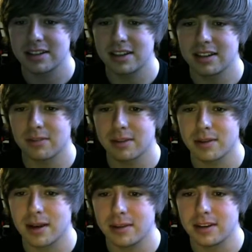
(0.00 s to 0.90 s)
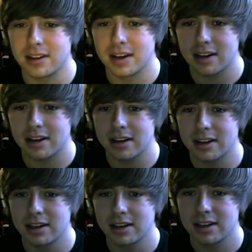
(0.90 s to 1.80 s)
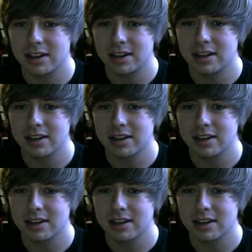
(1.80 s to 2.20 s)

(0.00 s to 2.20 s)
and we're probably not gonna get anything.